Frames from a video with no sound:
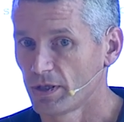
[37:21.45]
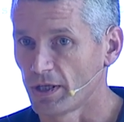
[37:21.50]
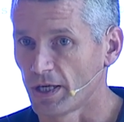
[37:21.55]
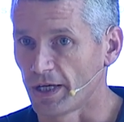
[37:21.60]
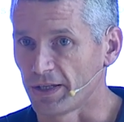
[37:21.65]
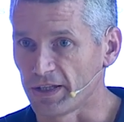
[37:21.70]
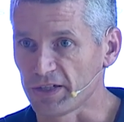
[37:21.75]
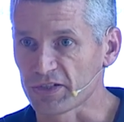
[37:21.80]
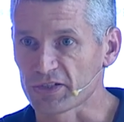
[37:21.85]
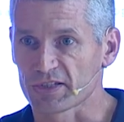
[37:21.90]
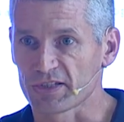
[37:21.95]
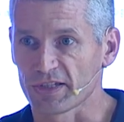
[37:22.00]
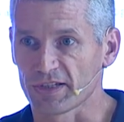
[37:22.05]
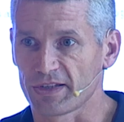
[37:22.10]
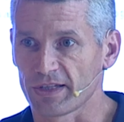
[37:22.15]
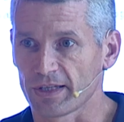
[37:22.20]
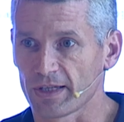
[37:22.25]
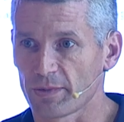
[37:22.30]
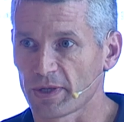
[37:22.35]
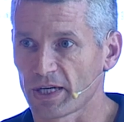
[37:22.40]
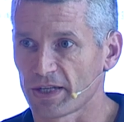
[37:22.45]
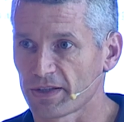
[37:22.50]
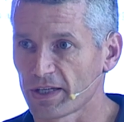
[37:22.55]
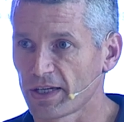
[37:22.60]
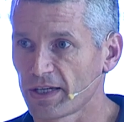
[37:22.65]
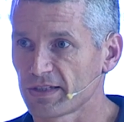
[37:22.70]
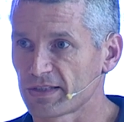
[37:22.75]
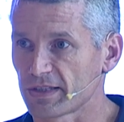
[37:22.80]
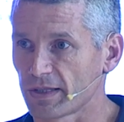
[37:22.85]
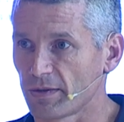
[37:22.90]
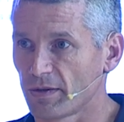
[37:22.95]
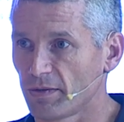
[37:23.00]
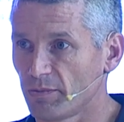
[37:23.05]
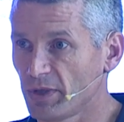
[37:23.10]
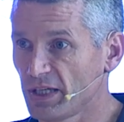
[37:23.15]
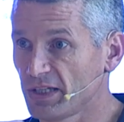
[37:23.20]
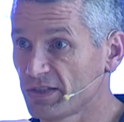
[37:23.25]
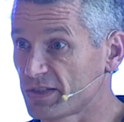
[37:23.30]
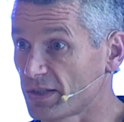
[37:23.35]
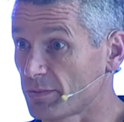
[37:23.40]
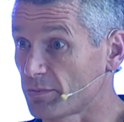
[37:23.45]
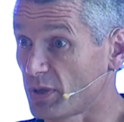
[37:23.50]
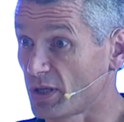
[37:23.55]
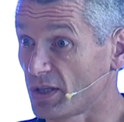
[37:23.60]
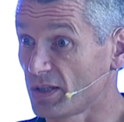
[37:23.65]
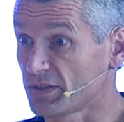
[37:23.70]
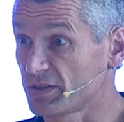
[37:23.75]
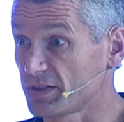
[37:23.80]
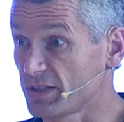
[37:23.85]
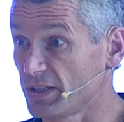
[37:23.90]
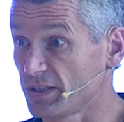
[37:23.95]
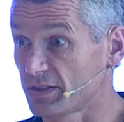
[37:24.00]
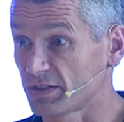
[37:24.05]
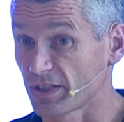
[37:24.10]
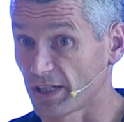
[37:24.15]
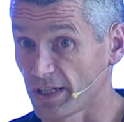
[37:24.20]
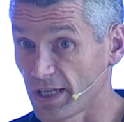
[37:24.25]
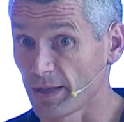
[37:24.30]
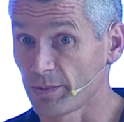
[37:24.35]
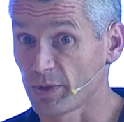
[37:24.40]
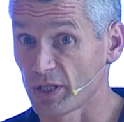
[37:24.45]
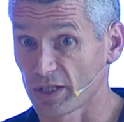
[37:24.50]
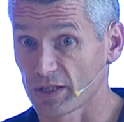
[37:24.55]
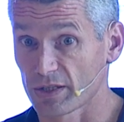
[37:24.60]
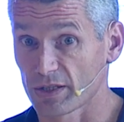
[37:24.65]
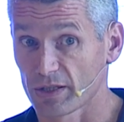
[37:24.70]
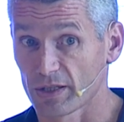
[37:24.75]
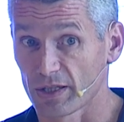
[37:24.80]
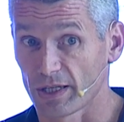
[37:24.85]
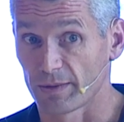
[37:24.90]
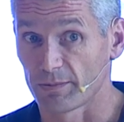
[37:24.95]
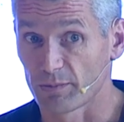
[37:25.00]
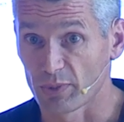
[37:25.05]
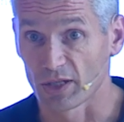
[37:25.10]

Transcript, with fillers: And the interesting thing about that is that it means that policy is dynamic and